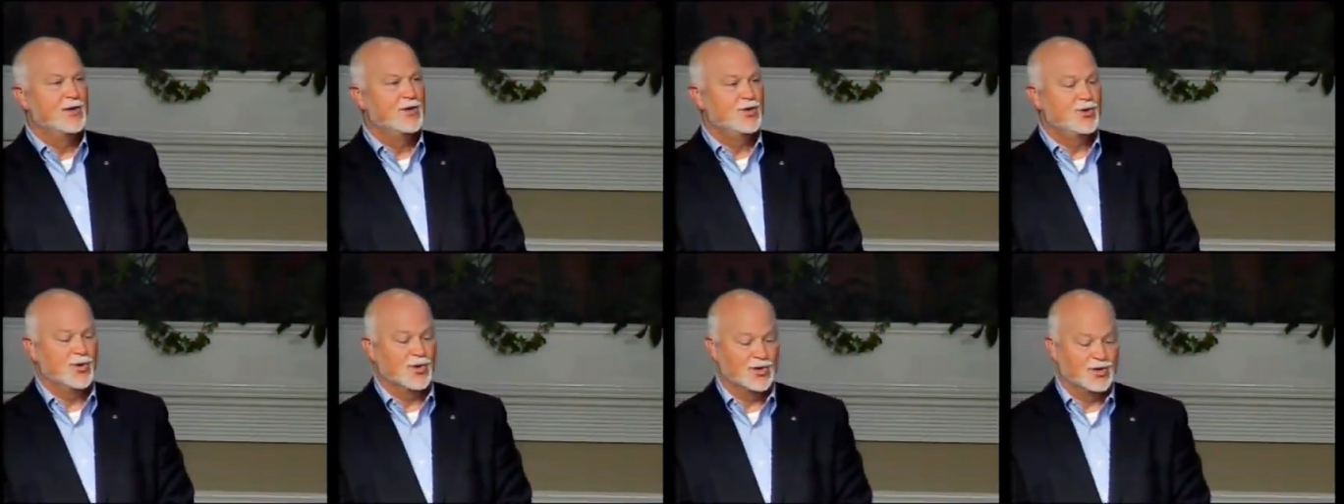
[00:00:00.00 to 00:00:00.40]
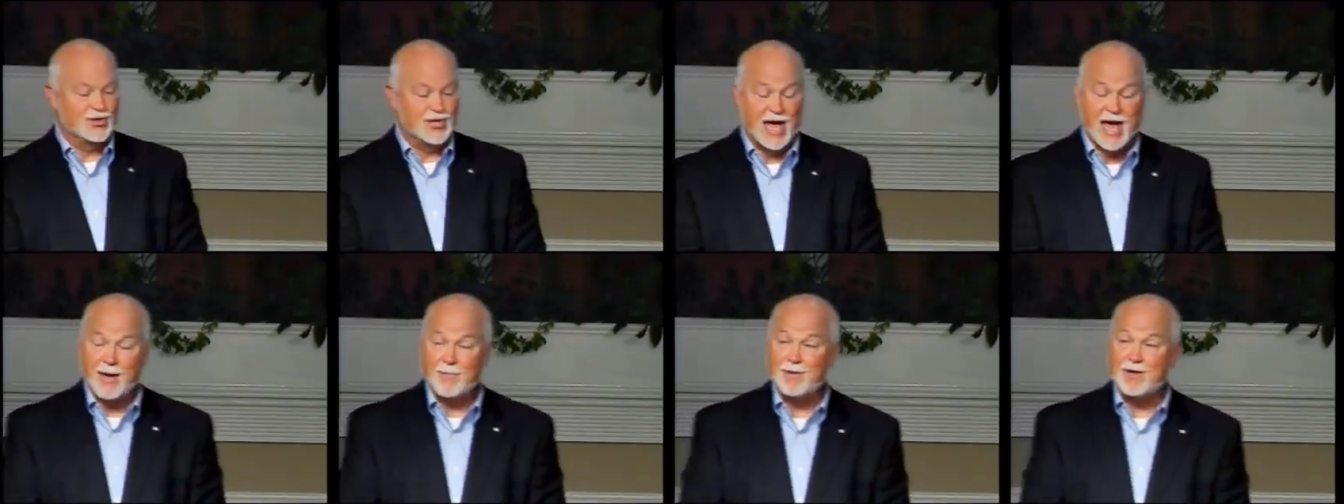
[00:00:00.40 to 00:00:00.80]
to
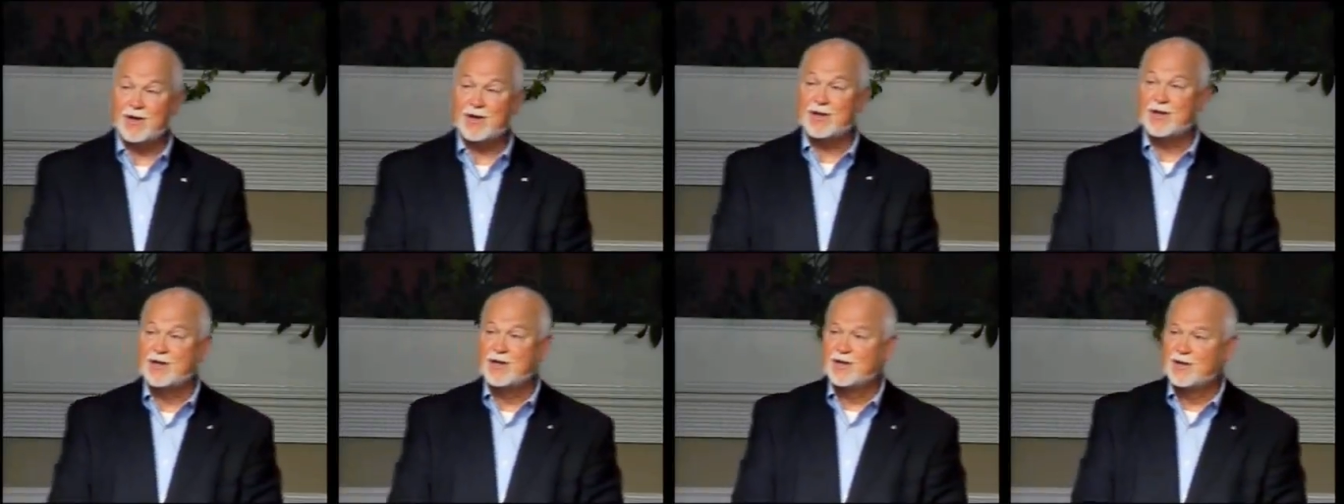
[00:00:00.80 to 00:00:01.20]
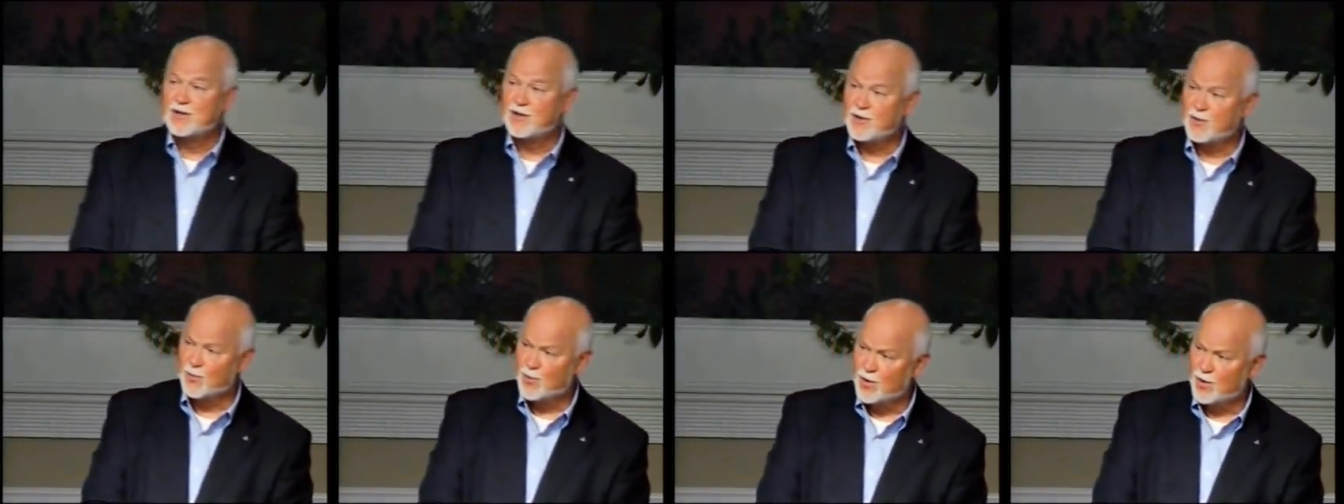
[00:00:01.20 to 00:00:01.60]
examine
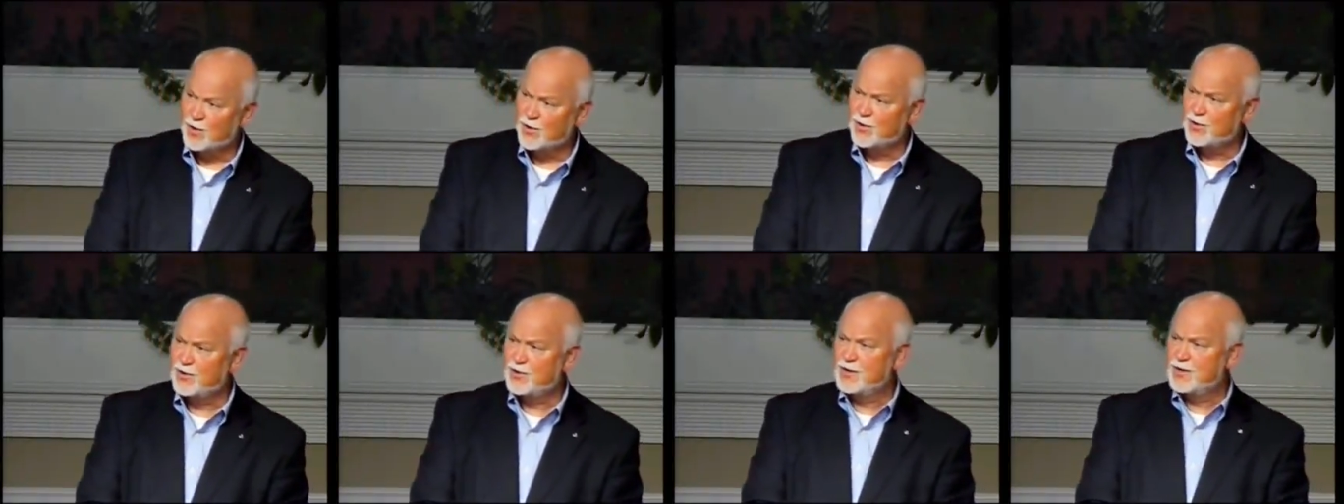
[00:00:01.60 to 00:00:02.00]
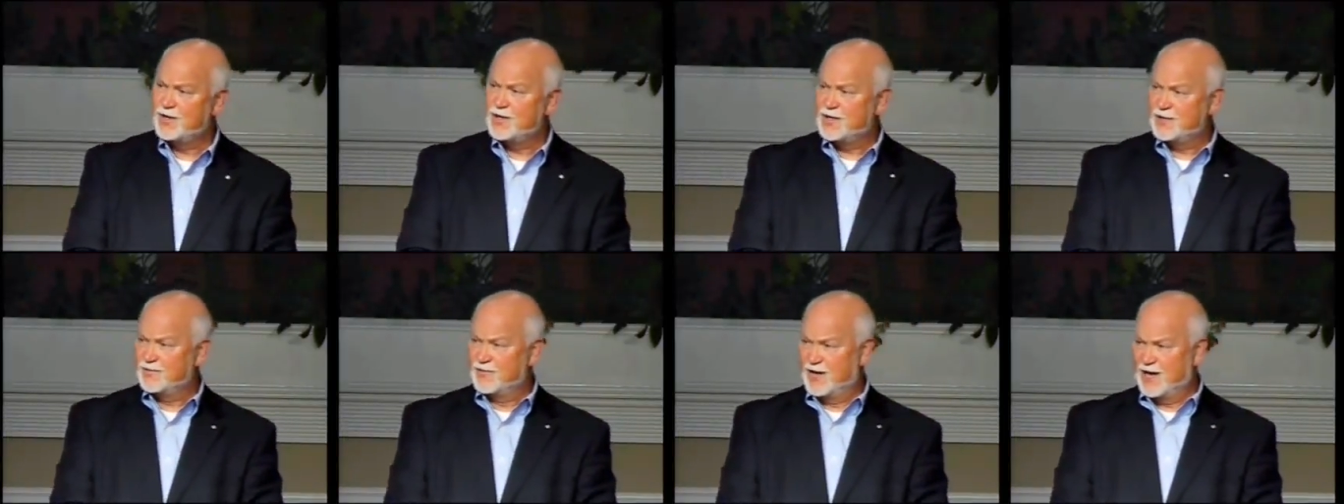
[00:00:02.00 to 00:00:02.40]
the Word
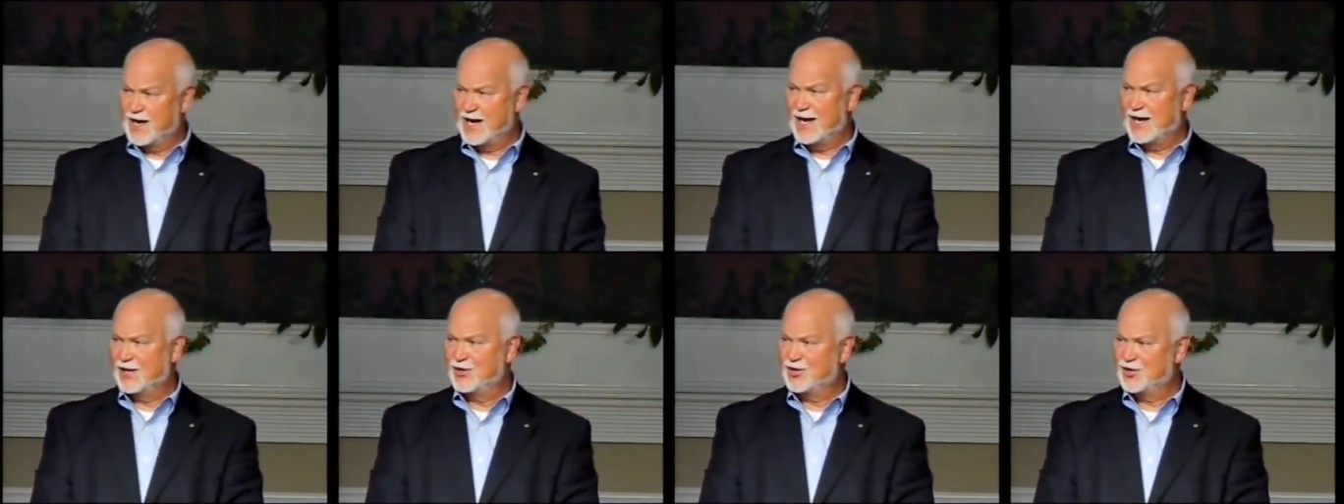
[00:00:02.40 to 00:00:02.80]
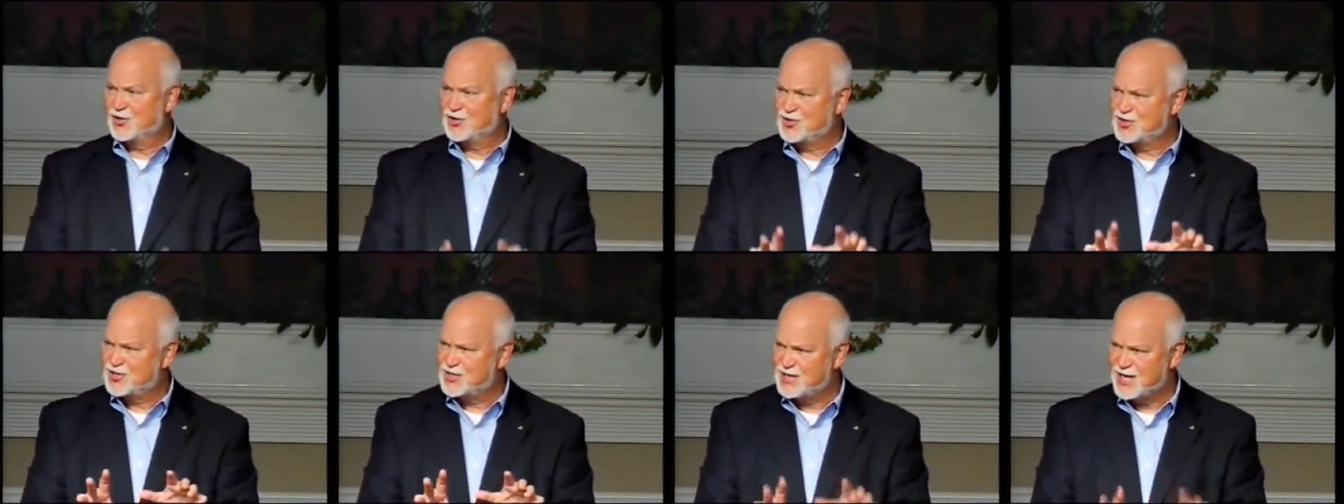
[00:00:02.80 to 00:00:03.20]
of God, to
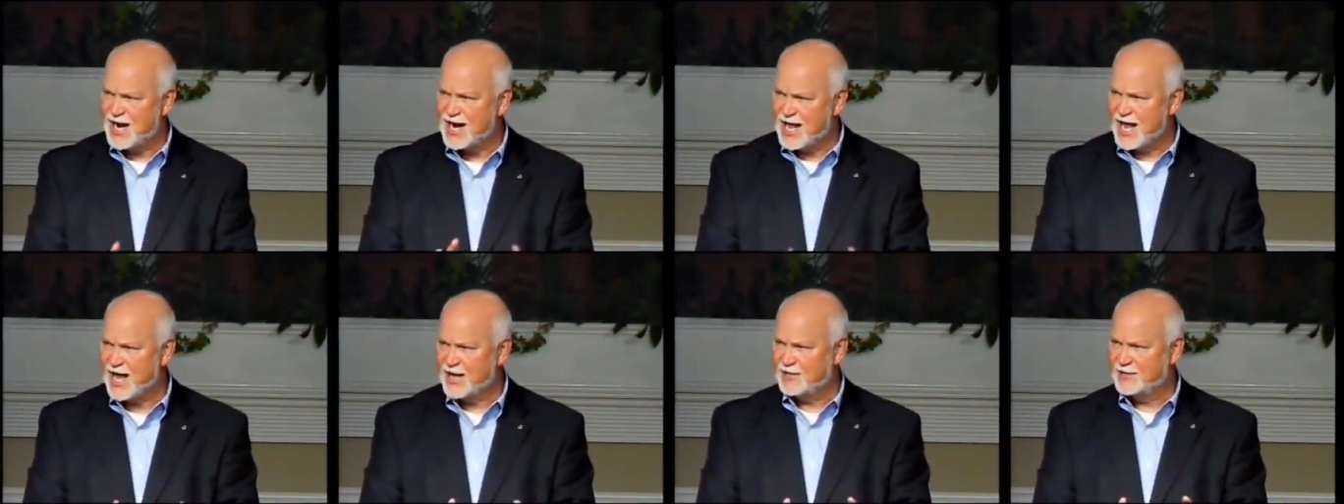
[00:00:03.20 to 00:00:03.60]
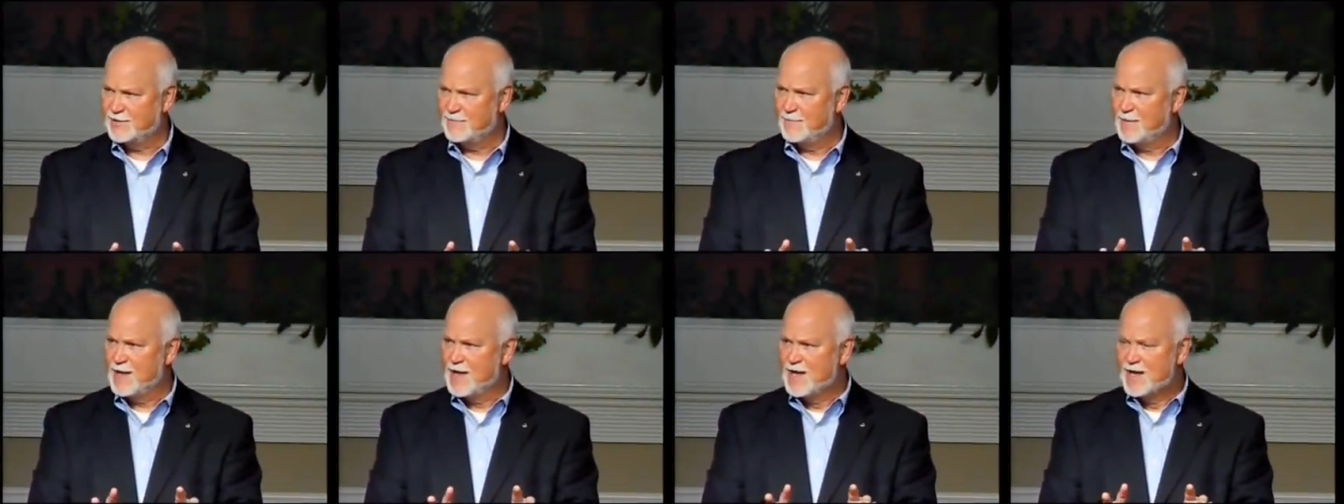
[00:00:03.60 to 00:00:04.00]
study it.
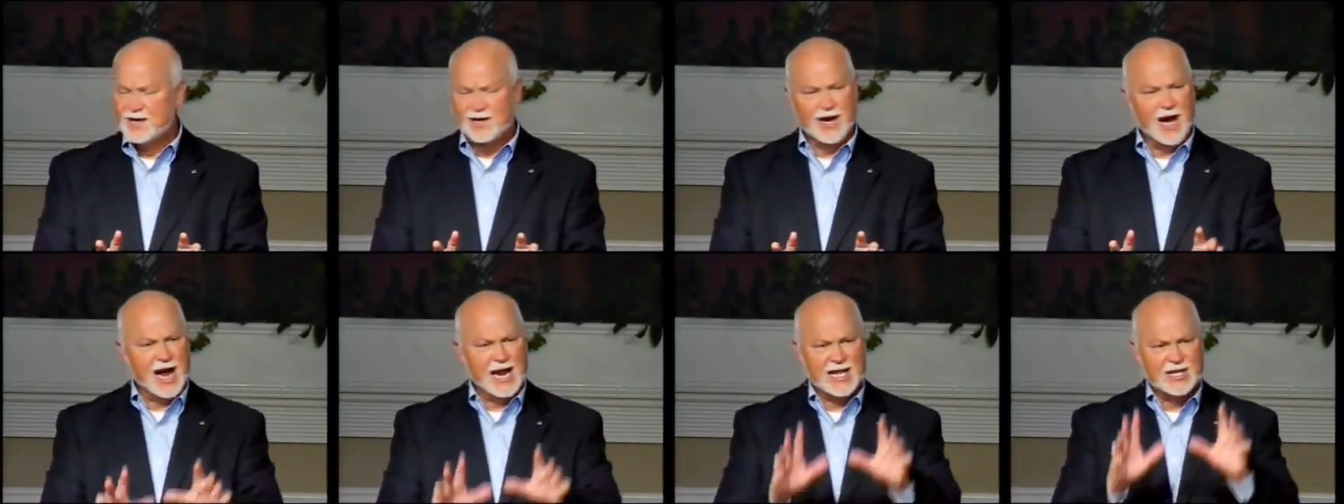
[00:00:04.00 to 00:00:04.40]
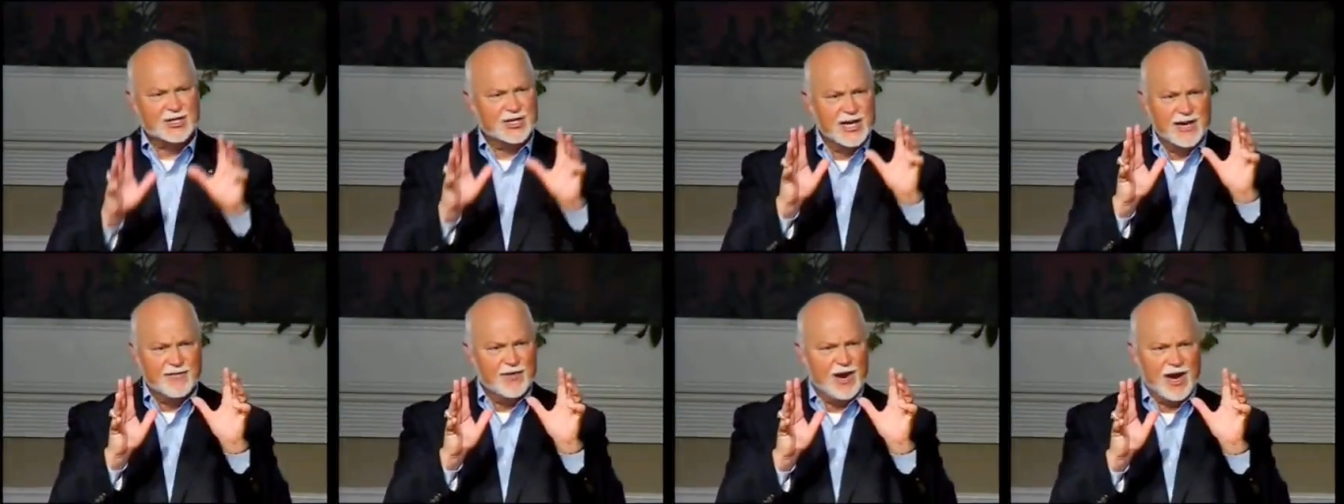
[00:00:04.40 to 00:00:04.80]
God has
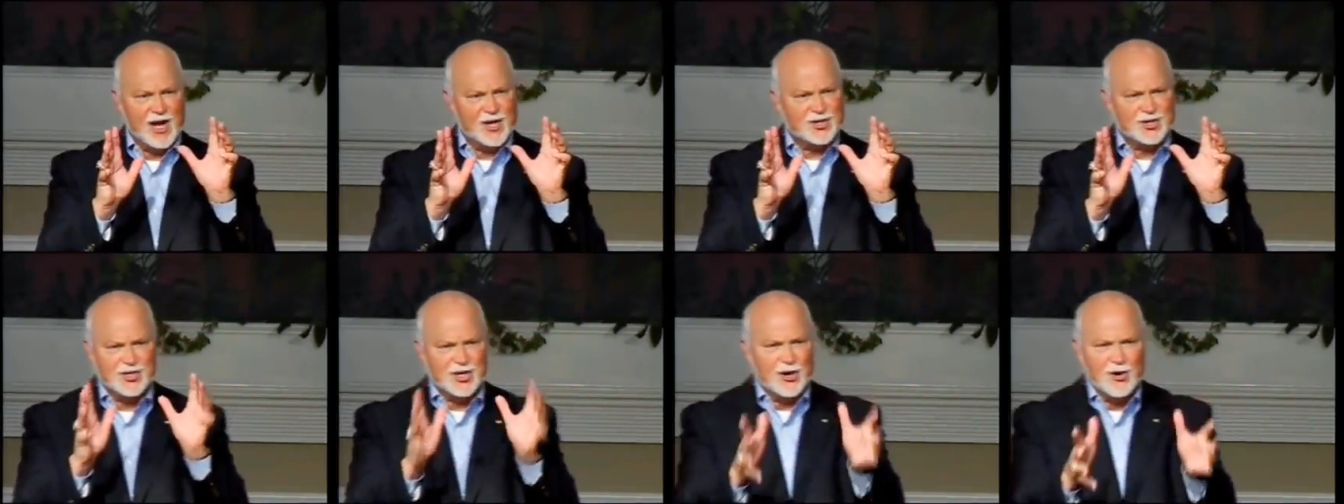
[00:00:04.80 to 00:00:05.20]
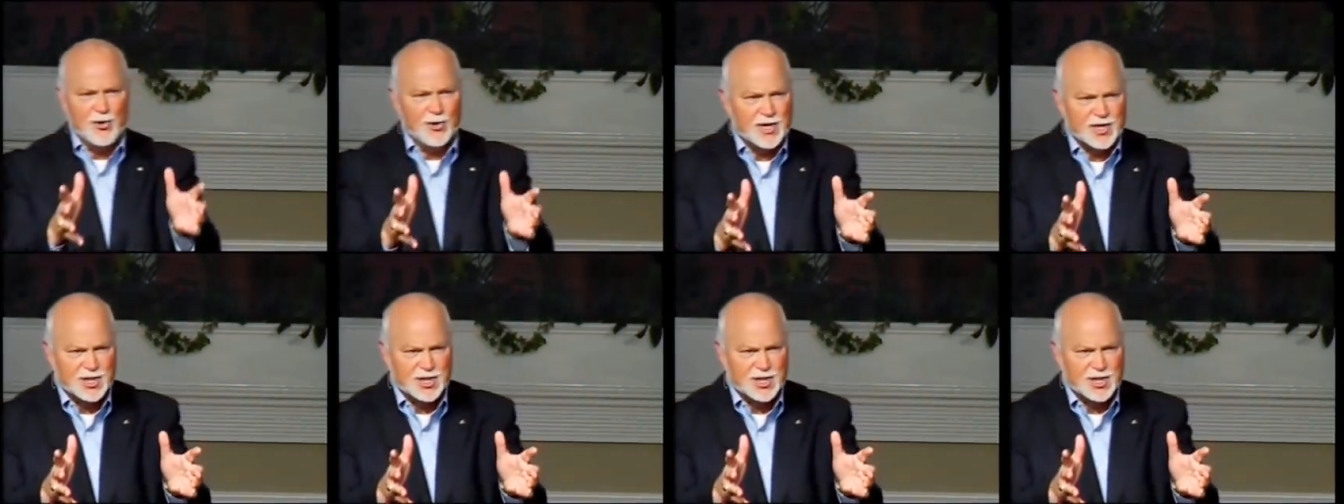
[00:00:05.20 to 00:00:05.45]
given us the Holy